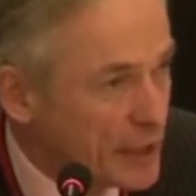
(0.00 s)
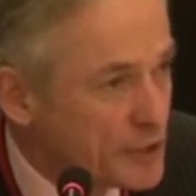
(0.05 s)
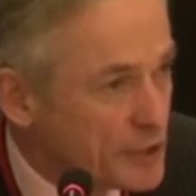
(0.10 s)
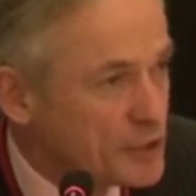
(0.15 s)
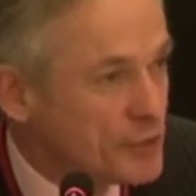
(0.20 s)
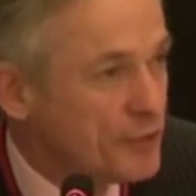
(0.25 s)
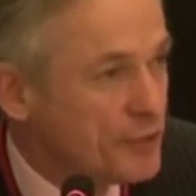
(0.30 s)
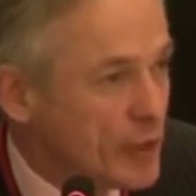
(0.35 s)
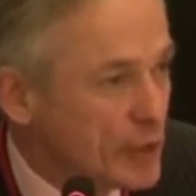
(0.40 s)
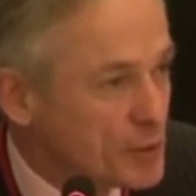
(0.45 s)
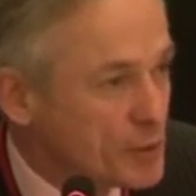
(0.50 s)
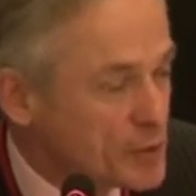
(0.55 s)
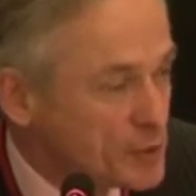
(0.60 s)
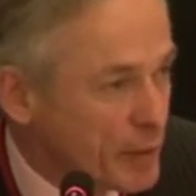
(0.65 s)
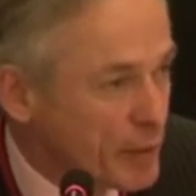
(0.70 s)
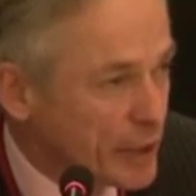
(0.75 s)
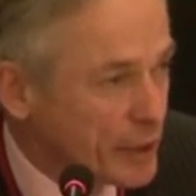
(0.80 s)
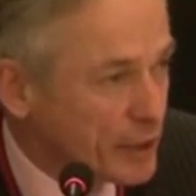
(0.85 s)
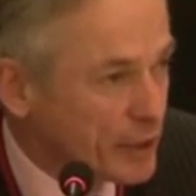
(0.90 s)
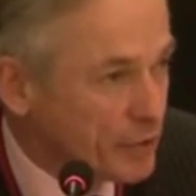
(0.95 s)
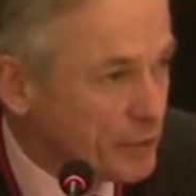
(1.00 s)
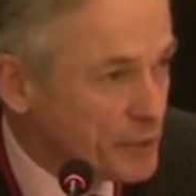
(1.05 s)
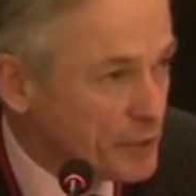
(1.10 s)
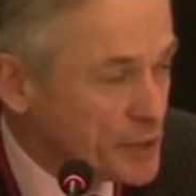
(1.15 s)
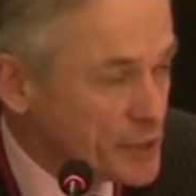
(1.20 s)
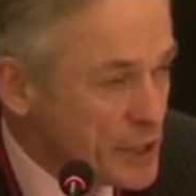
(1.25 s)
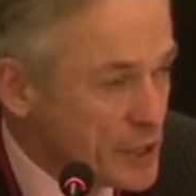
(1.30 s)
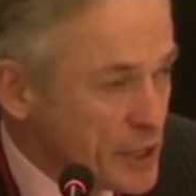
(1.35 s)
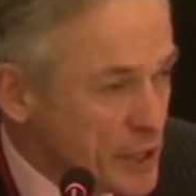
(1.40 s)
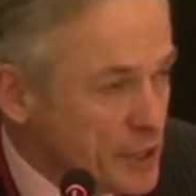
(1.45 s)
developed by
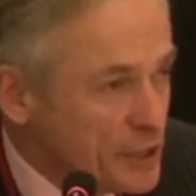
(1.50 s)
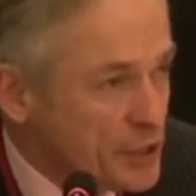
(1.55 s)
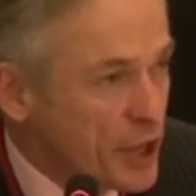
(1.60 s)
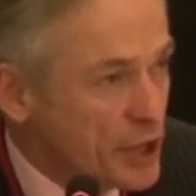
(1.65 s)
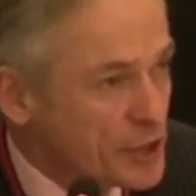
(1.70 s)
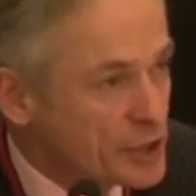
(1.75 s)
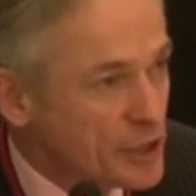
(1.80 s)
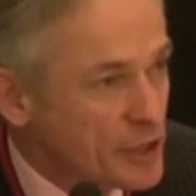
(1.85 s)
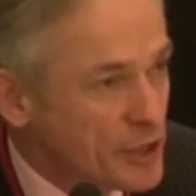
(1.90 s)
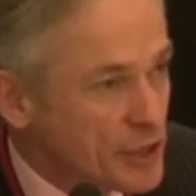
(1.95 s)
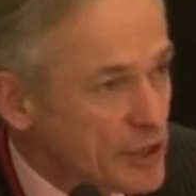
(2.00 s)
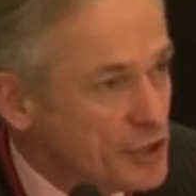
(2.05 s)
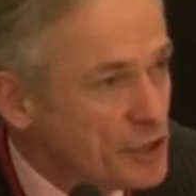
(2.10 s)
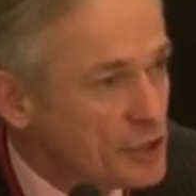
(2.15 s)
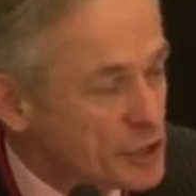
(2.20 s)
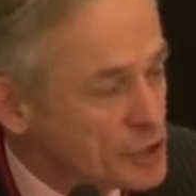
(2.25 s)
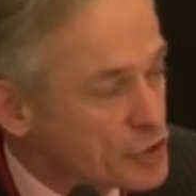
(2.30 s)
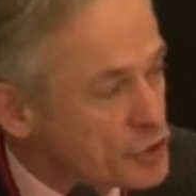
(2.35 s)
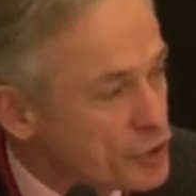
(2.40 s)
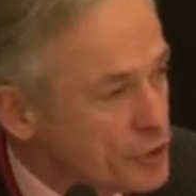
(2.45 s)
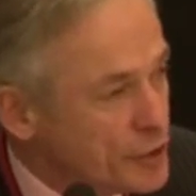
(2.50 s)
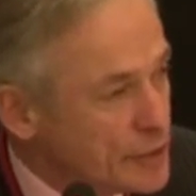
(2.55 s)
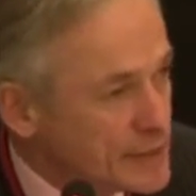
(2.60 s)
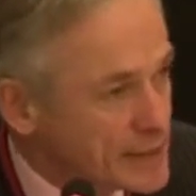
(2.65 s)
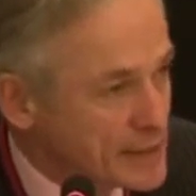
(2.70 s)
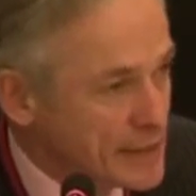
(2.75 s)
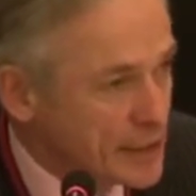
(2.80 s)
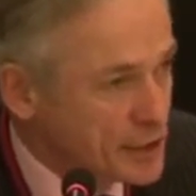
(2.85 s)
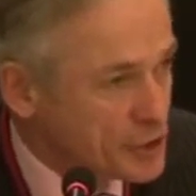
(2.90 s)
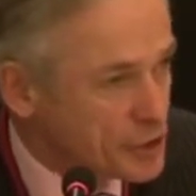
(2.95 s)
government, not an industrial
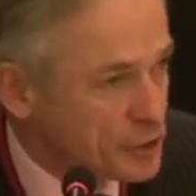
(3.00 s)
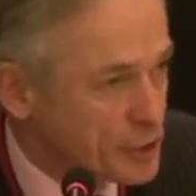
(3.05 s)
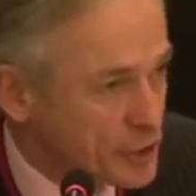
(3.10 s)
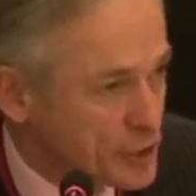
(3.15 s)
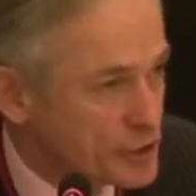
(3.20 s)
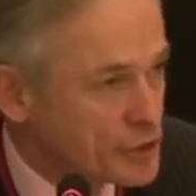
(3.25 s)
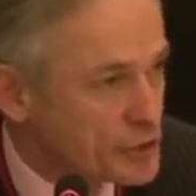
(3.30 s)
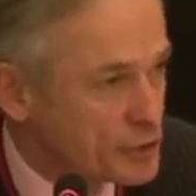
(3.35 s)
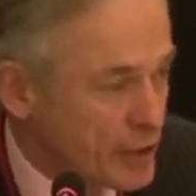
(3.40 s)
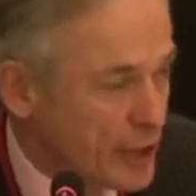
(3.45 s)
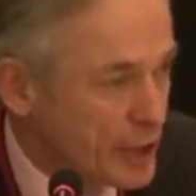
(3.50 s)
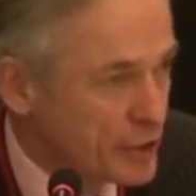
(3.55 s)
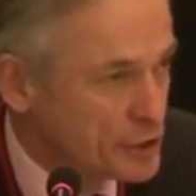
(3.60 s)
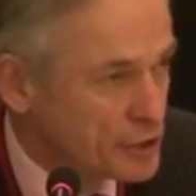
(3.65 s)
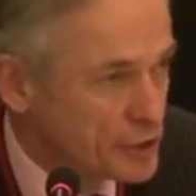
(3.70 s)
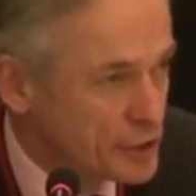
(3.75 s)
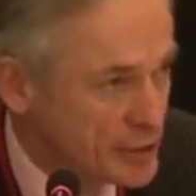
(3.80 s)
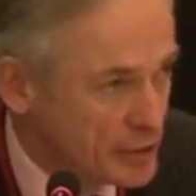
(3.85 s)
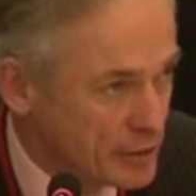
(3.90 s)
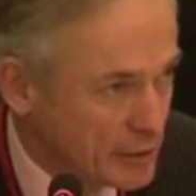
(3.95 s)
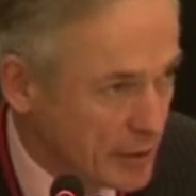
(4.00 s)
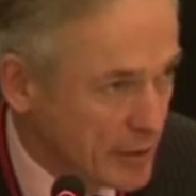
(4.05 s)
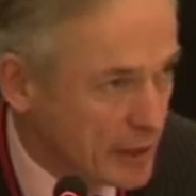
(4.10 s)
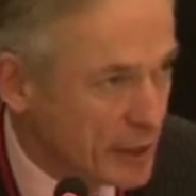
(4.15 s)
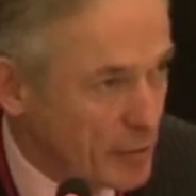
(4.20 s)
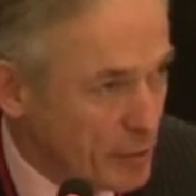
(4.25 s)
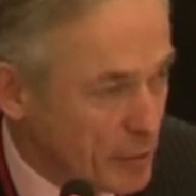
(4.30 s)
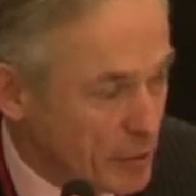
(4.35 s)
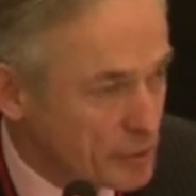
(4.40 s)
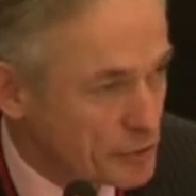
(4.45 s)
sectoral strategy like
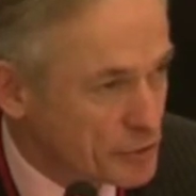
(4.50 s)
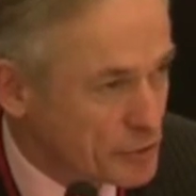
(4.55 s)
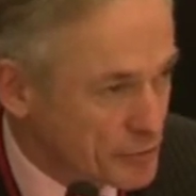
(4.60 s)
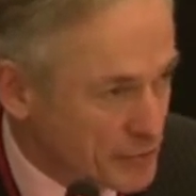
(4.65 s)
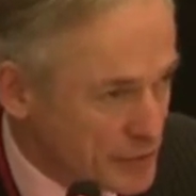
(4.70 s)
about